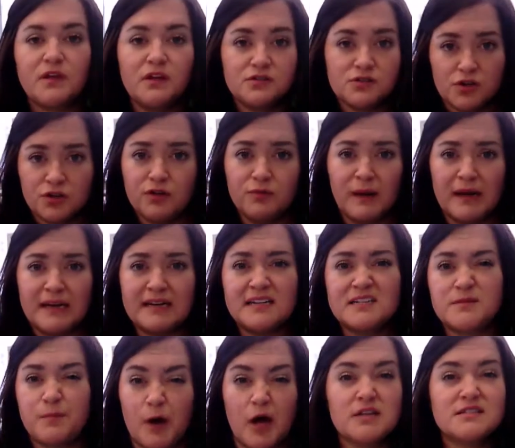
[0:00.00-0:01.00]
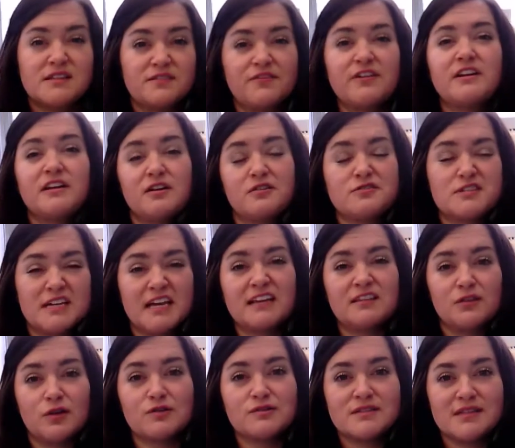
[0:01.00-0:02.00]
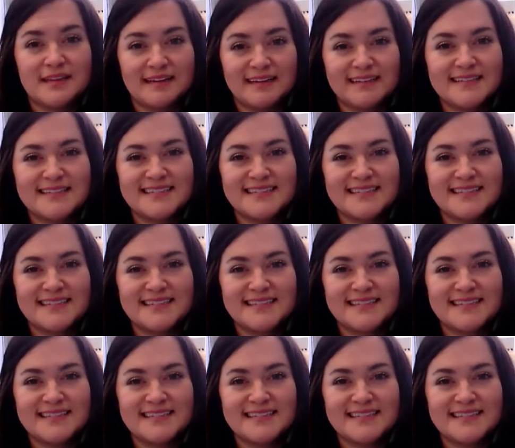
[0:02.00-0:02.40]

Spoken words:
So you might need to pause the video to get those things.